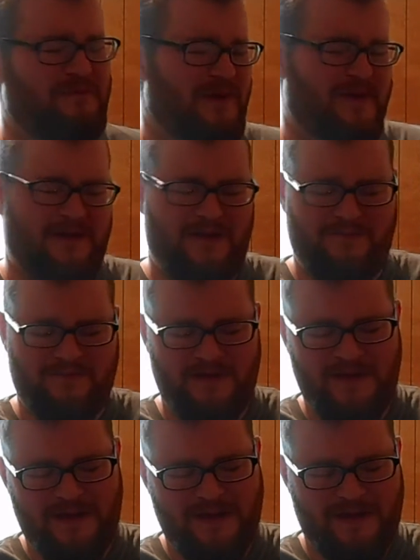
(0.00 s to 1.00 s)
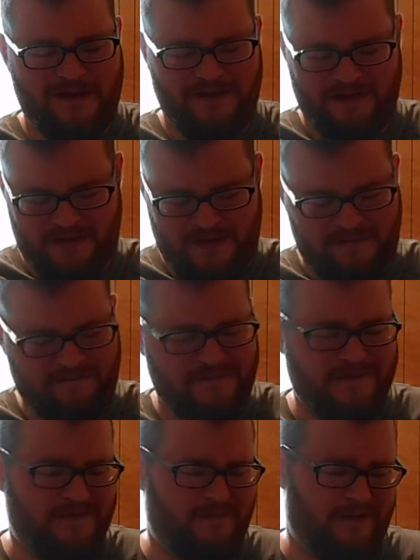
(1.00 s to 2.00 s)
by now. I shouldn't have to
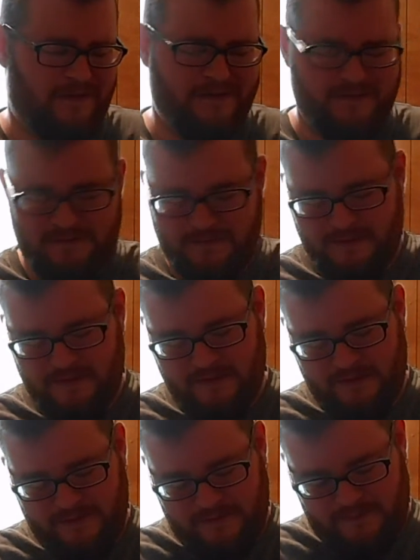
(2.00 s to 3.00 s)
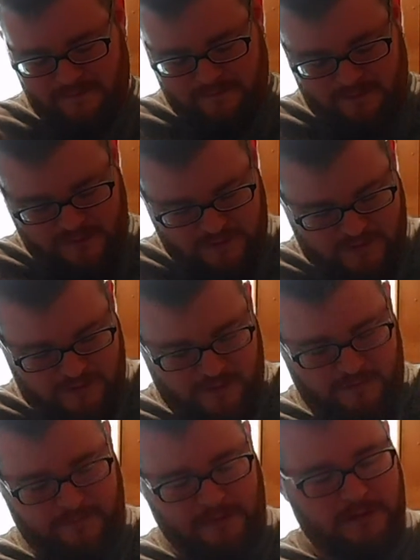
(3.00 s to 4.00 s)
explain it. But,
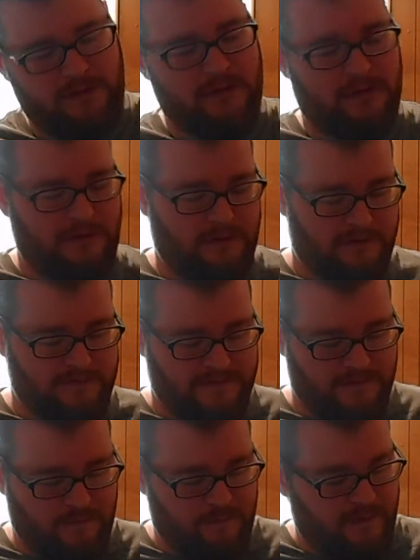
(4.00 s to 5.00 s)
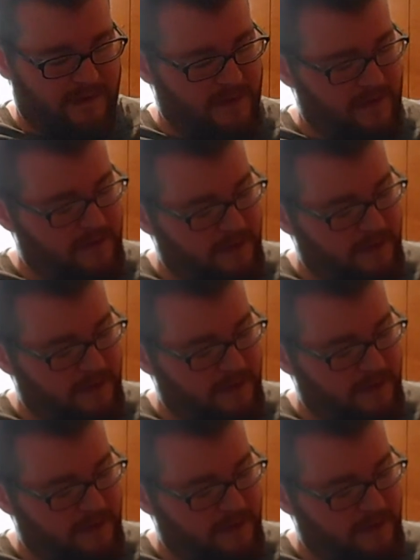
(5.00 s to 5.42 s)
let's see what we got